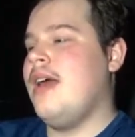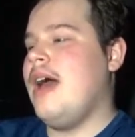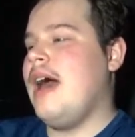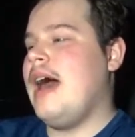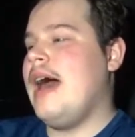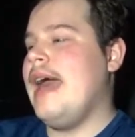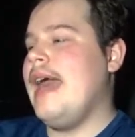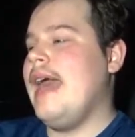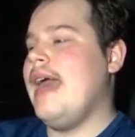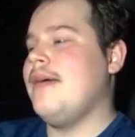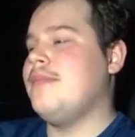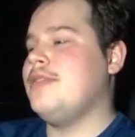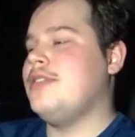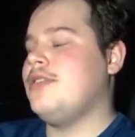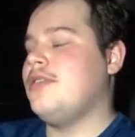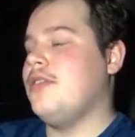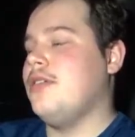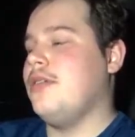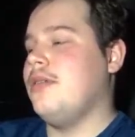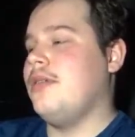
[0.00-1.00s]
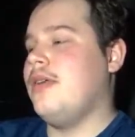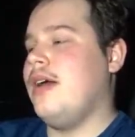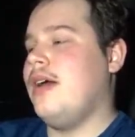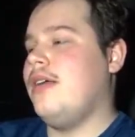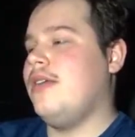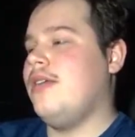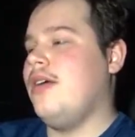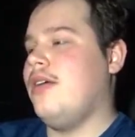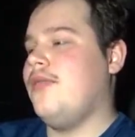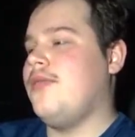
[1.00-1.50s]
I am screwed. I
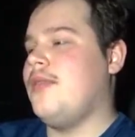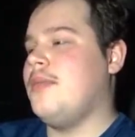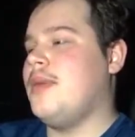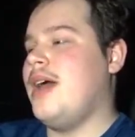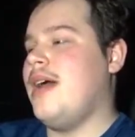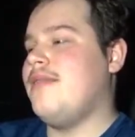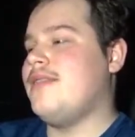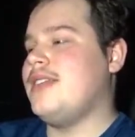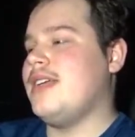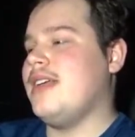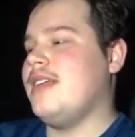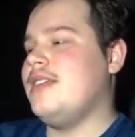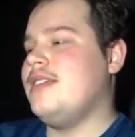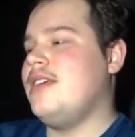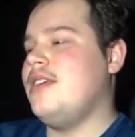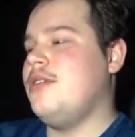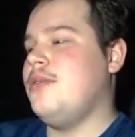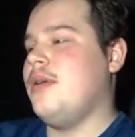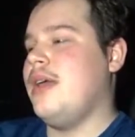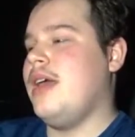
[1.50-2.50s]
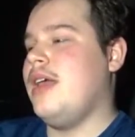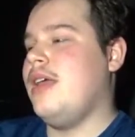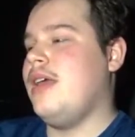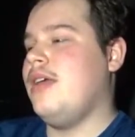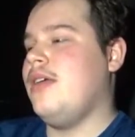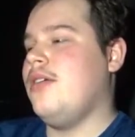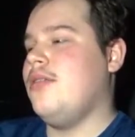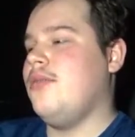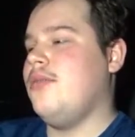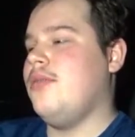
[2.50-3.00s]
don't know if I'm gonna have to continue
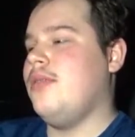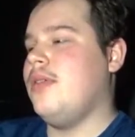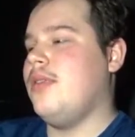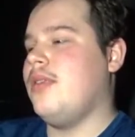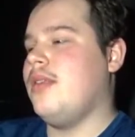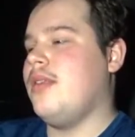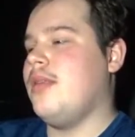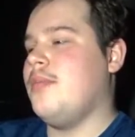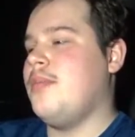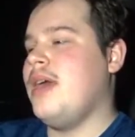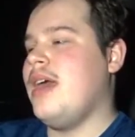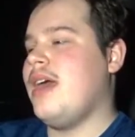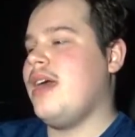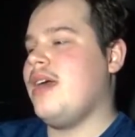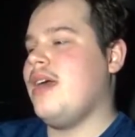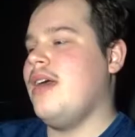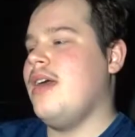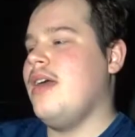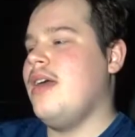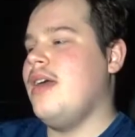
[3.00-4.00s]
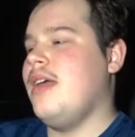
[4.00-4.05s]
hitting you with the pick.